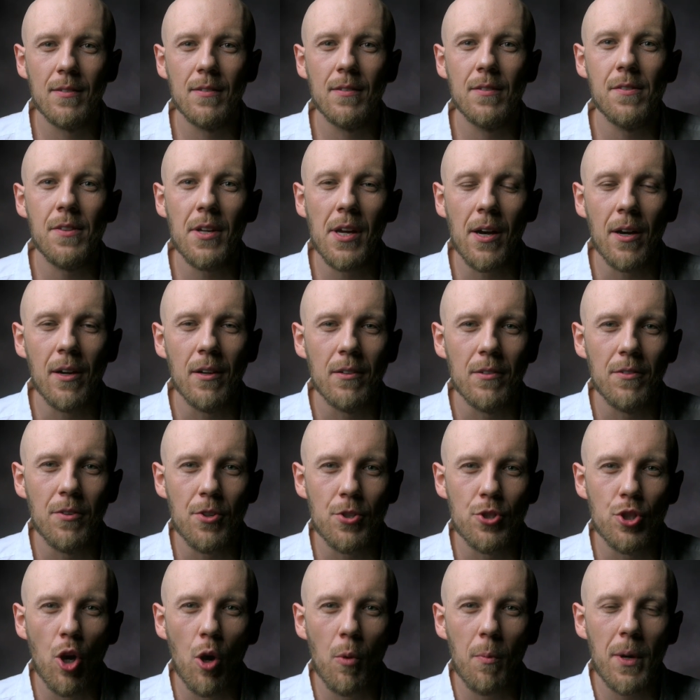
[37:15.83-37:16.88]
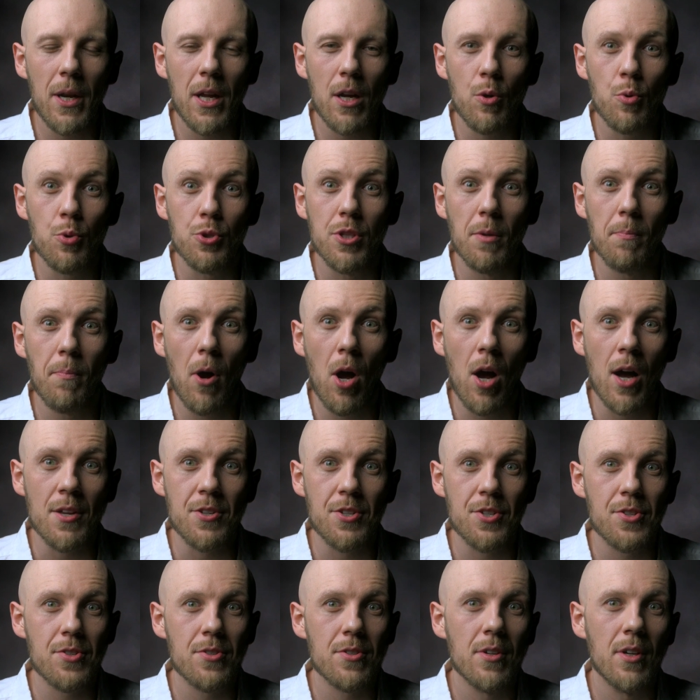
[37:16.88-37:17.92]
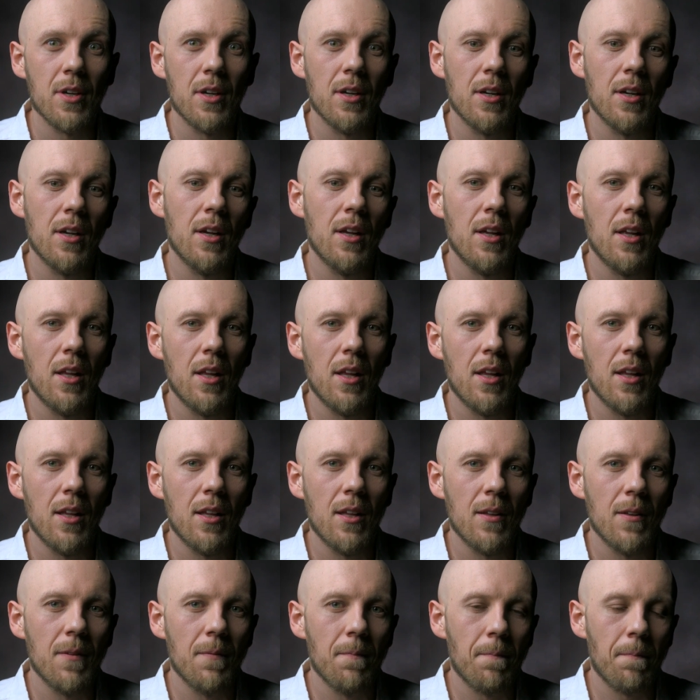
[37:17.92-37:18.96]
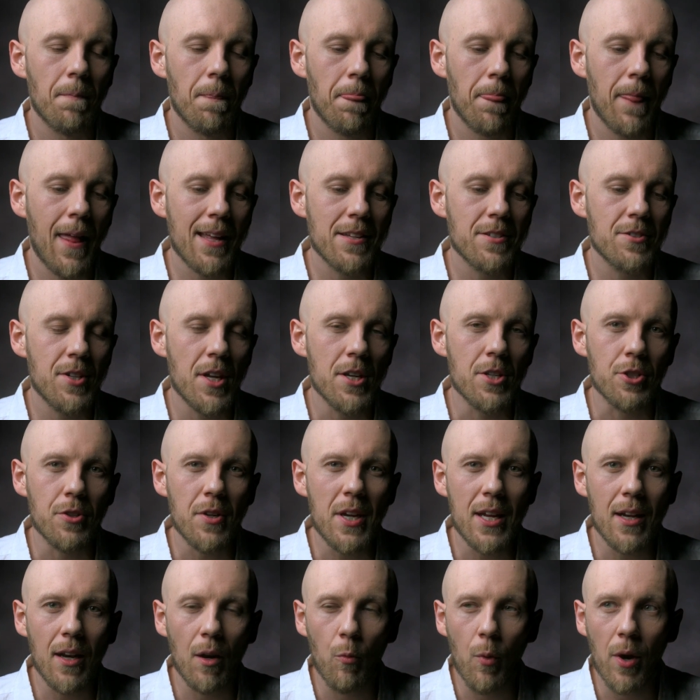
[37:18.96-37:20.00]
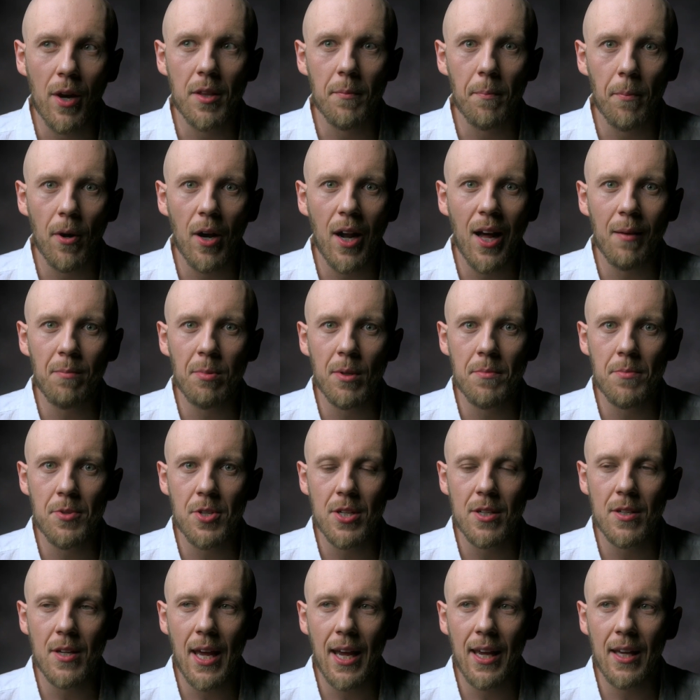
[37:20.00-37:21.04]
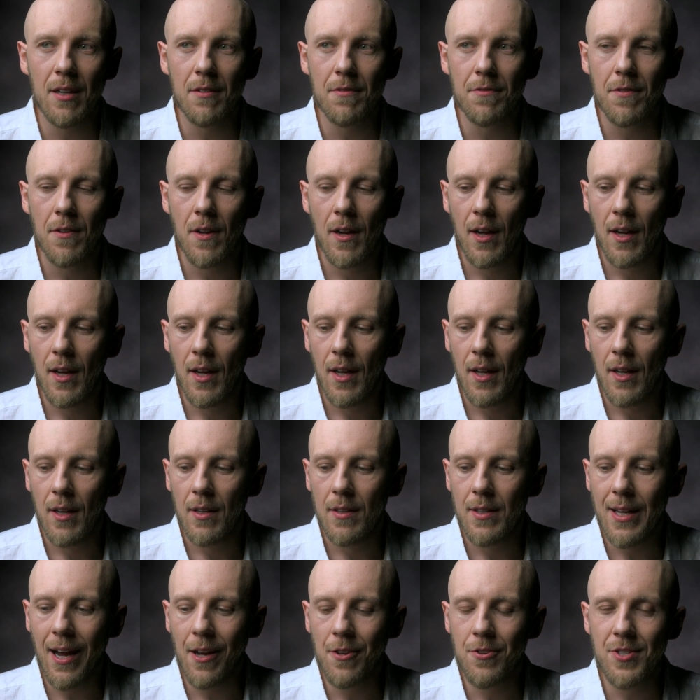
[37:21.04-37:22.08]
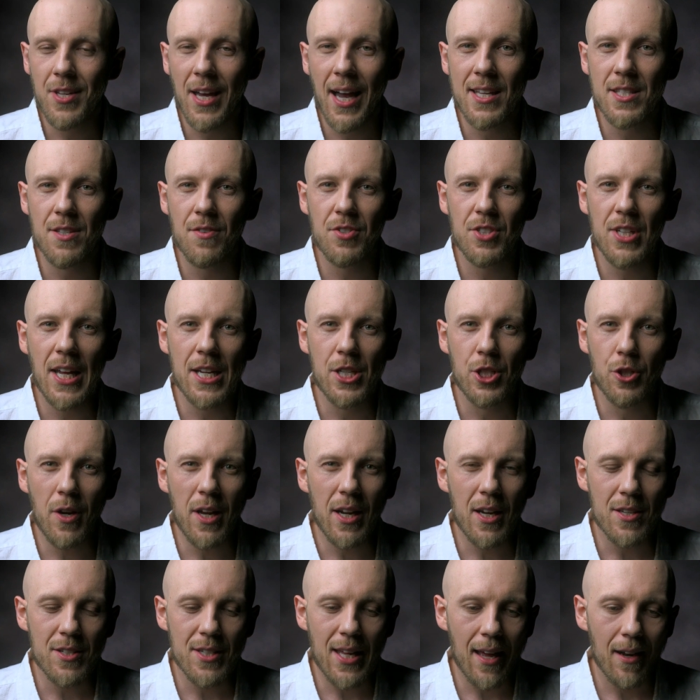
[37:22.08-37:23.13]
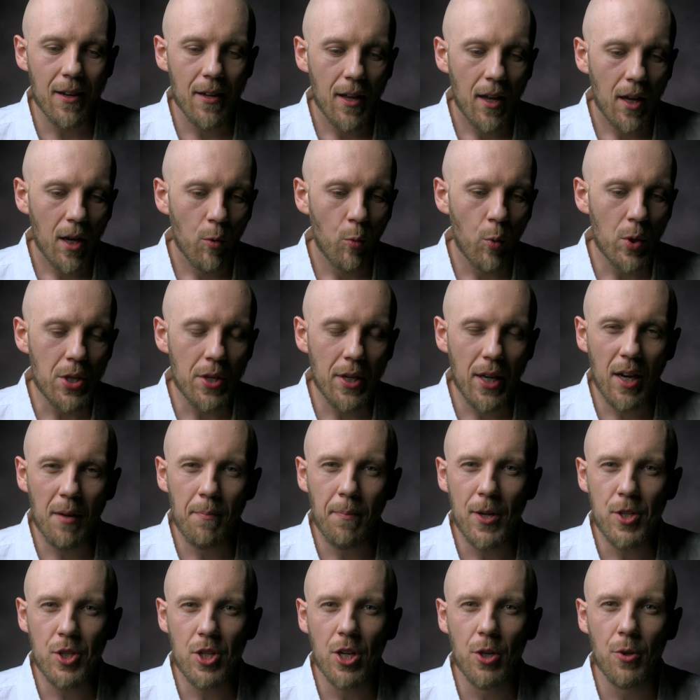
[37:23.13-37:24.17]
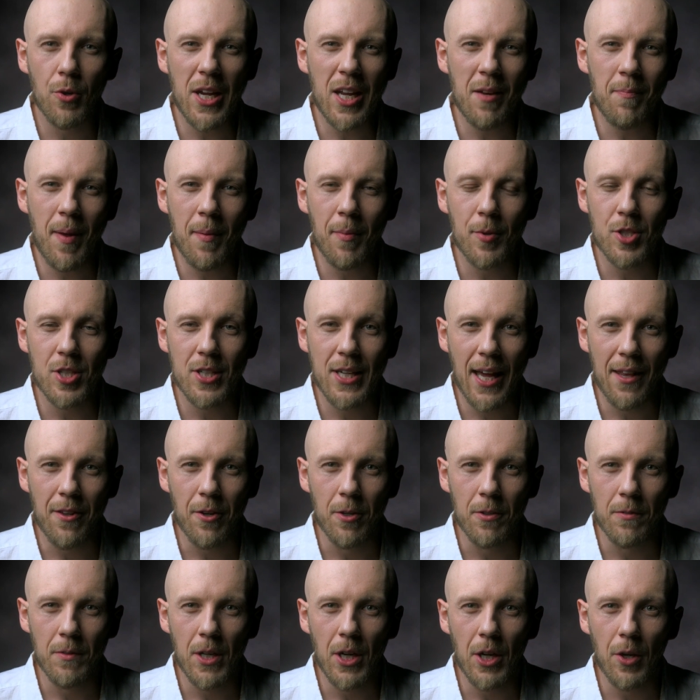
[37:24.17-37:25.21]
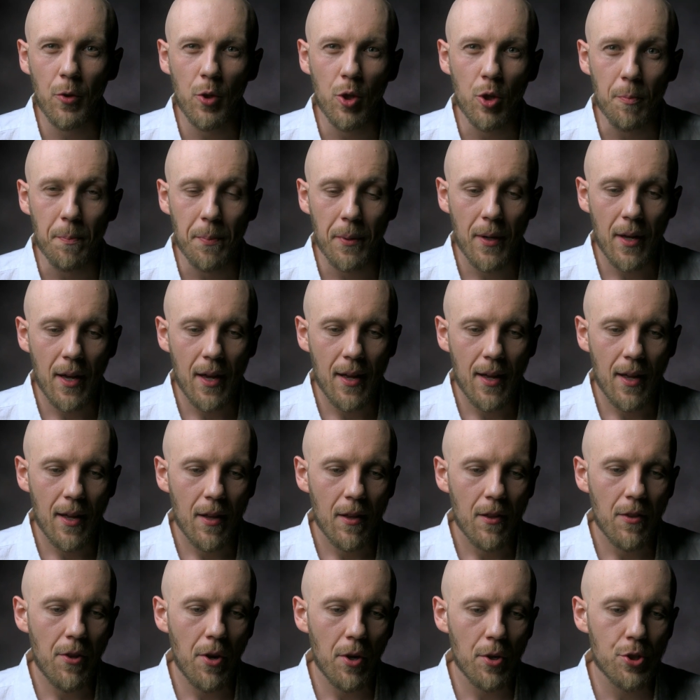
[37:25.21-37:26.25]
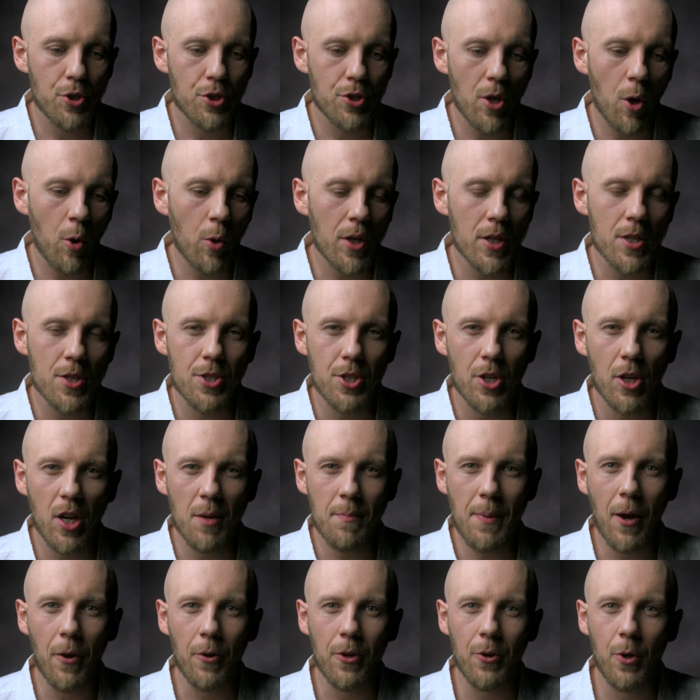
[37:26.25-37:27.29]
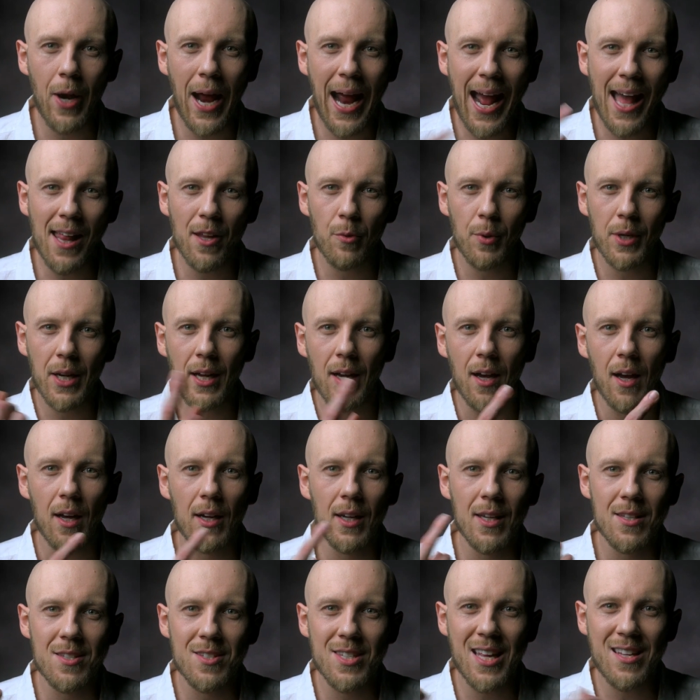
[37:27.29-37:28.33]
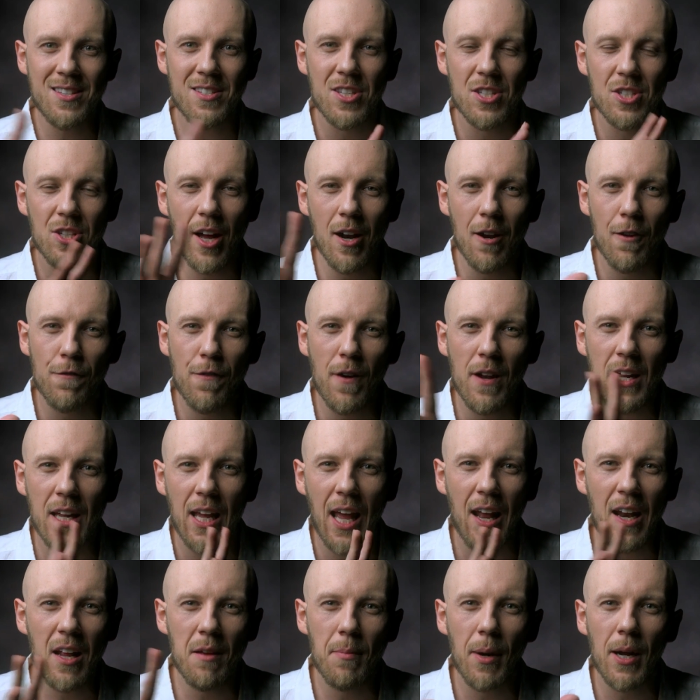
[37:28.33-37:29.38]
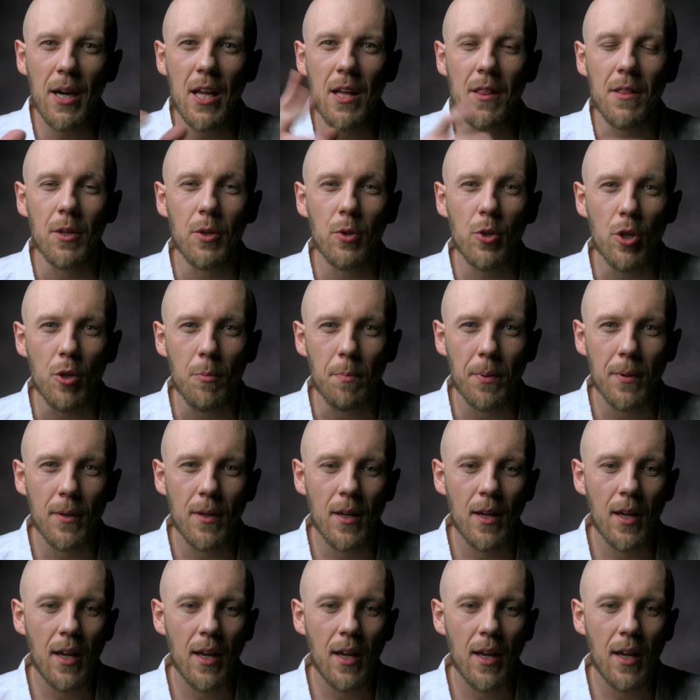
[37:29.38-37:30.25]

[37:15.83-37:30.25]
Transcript: there. There's nobody who's the boss at Stage Green. And one of the problems and negative downsides of Stage Green is that when you get a bunch of green people together in a group, they're so concerned about gathering a consensus, not offending anybody in the group,